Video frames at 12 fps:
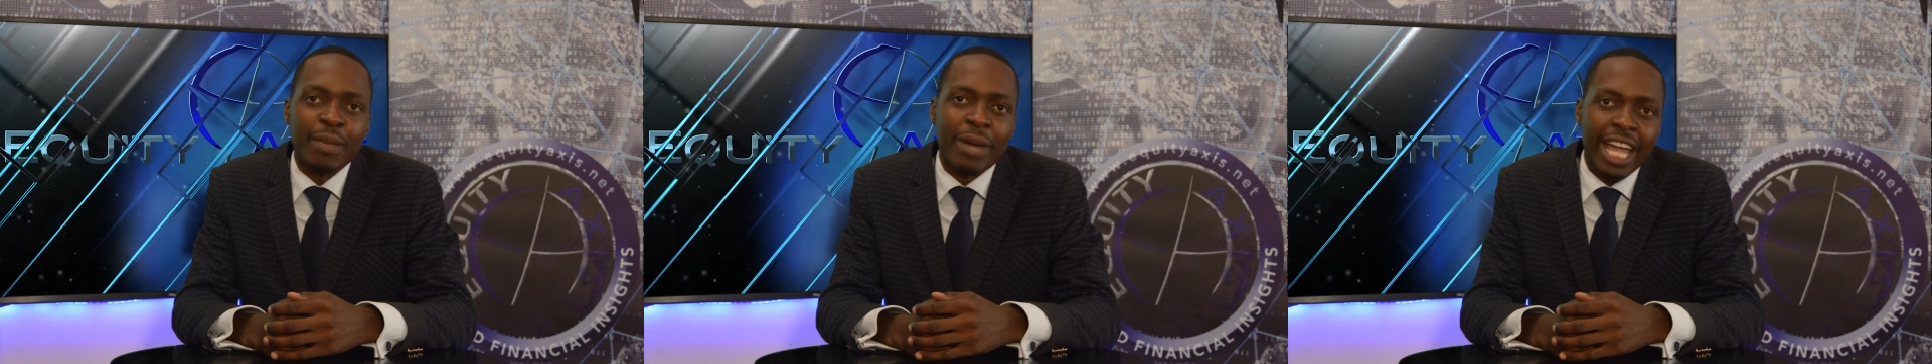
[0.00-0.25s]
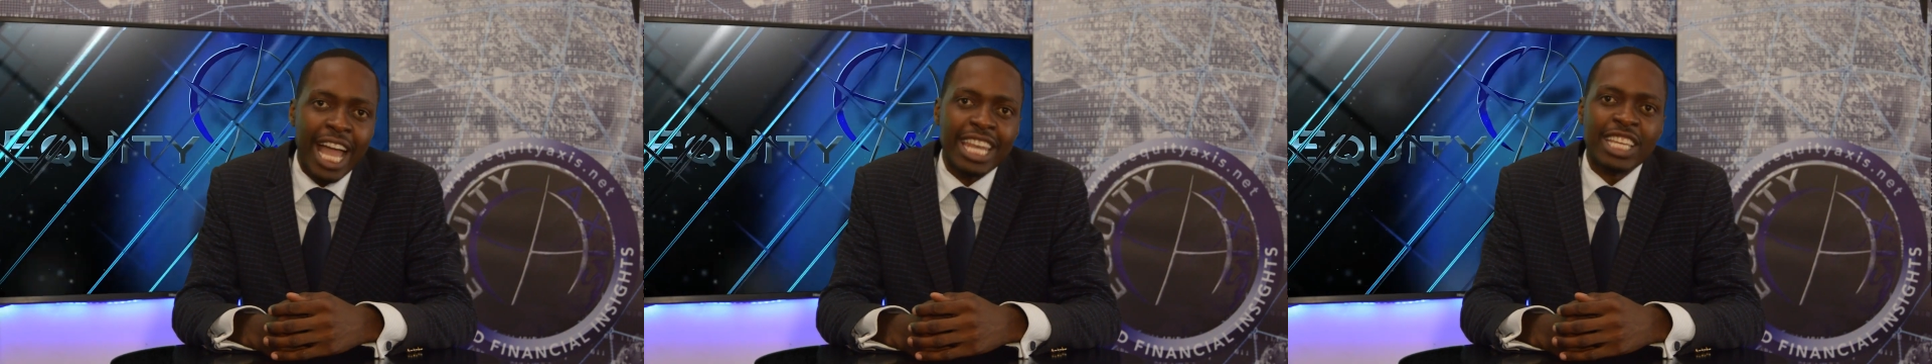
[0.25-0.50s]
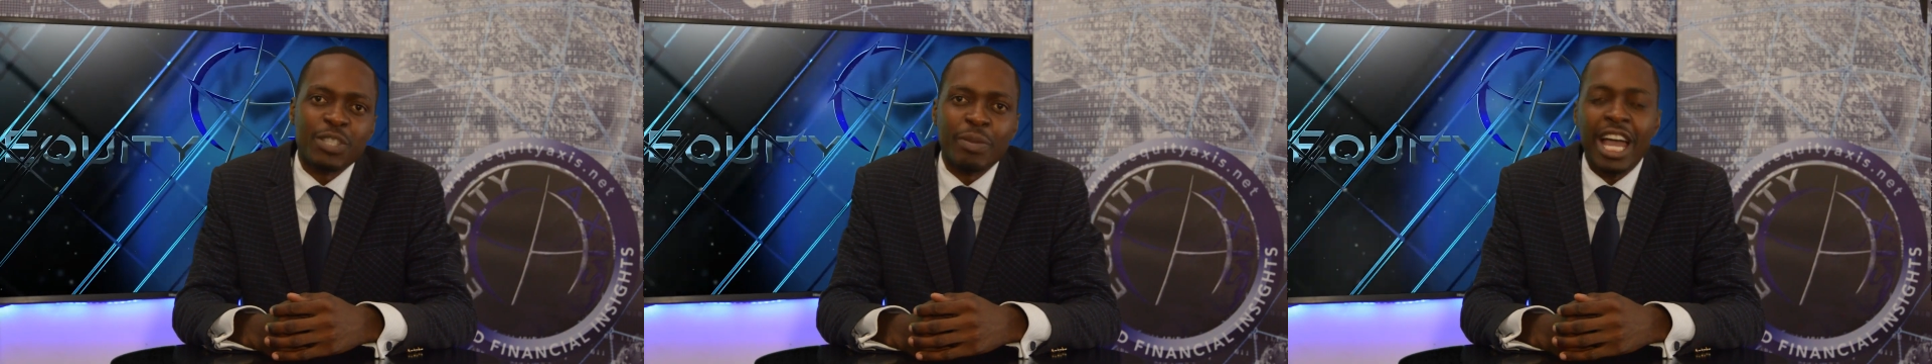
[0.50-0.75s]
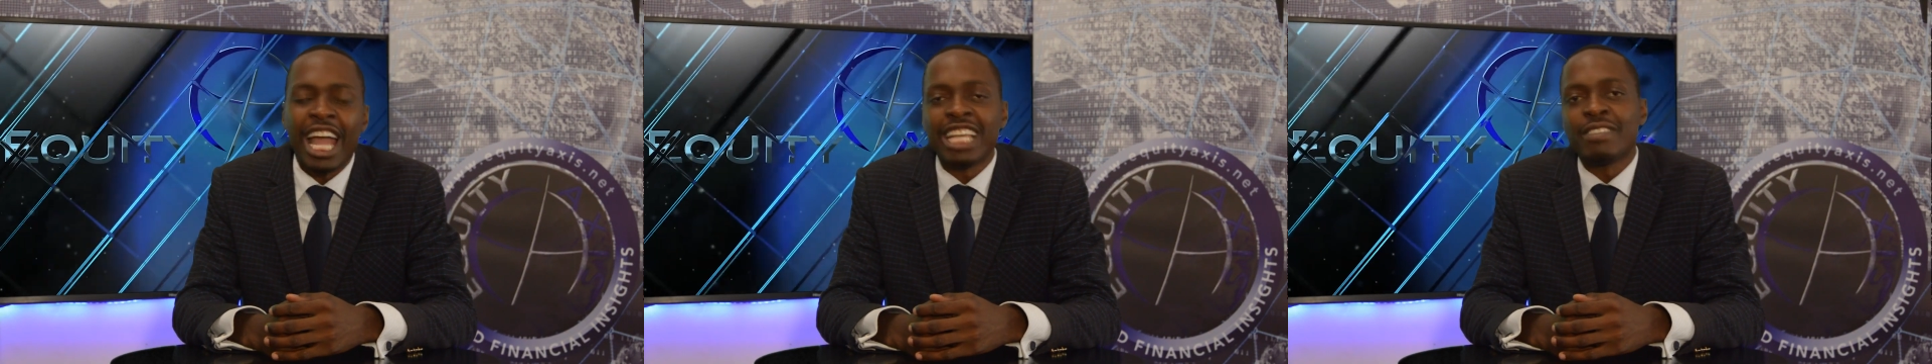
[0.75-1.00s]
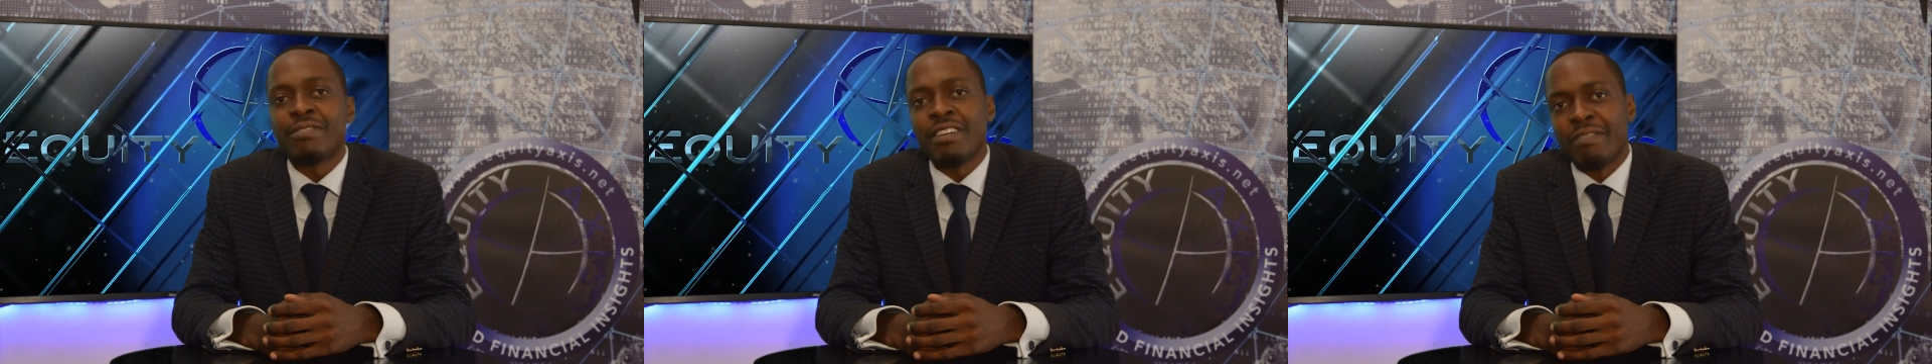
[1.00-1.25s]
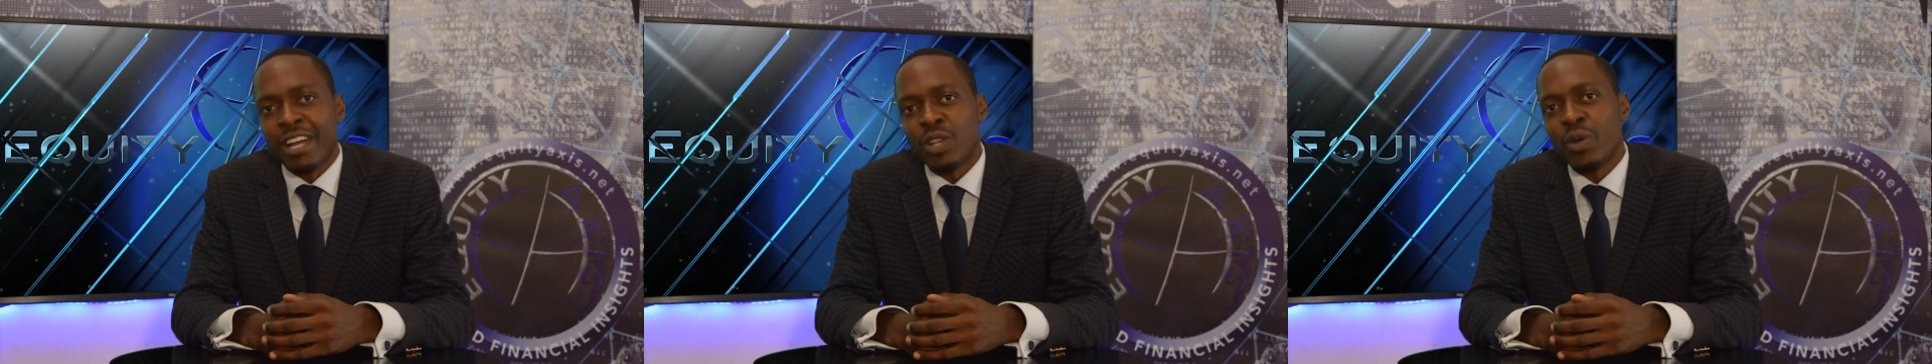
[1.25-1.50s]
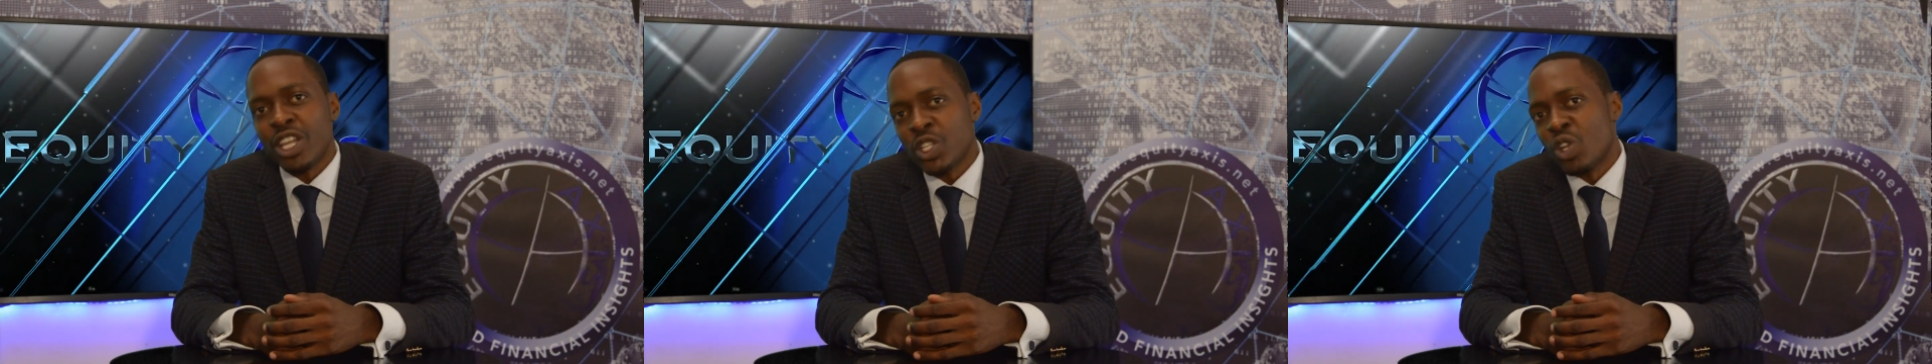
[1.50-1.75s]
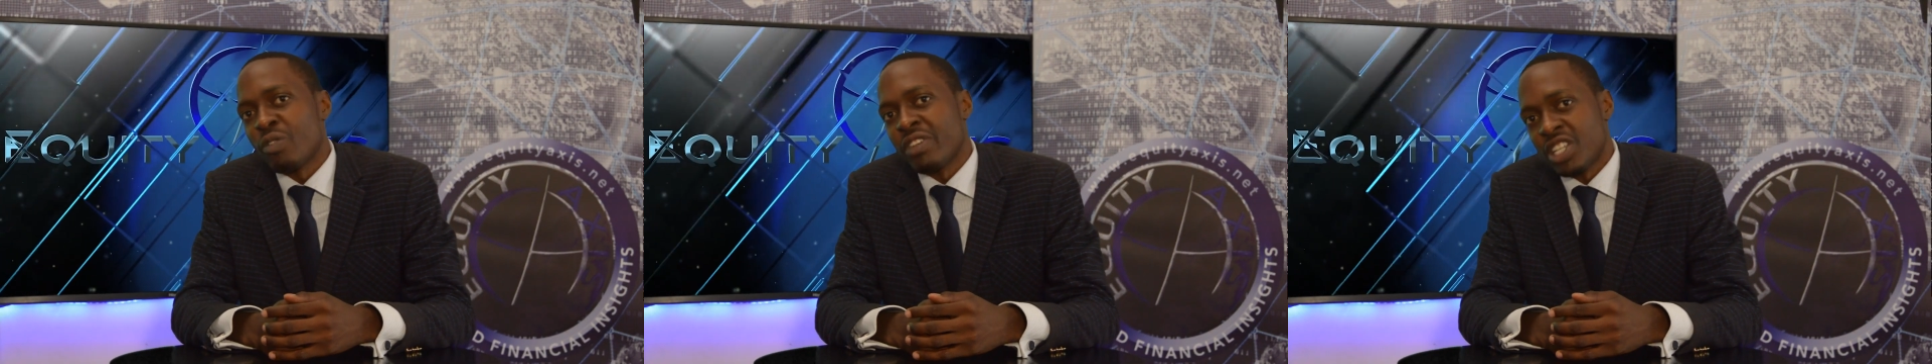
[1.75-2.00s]
the mechanics behind fair
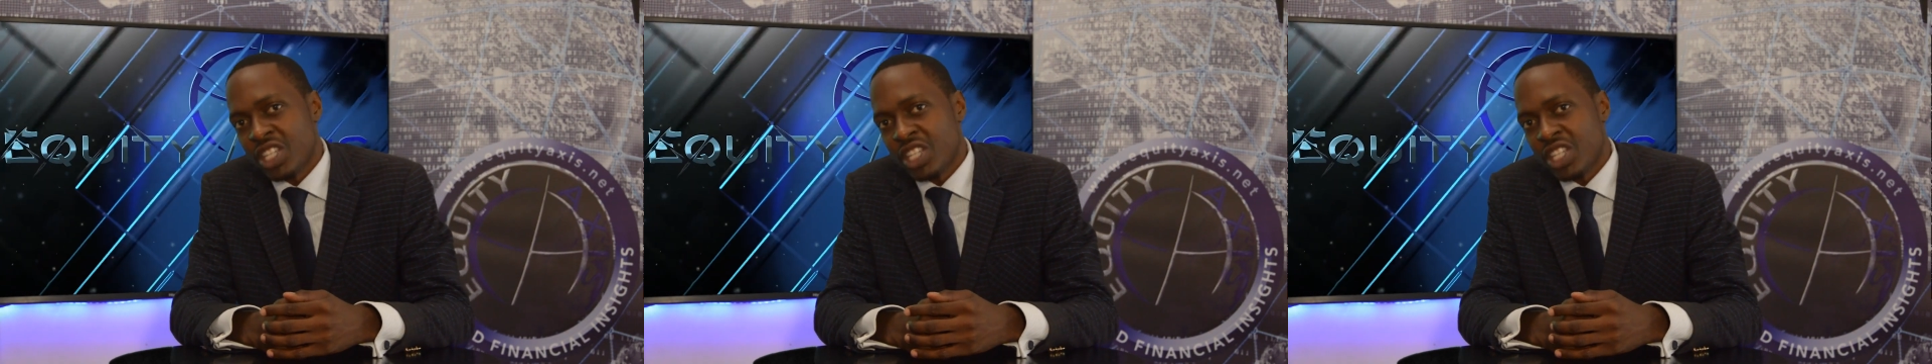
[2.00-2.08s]
valuation of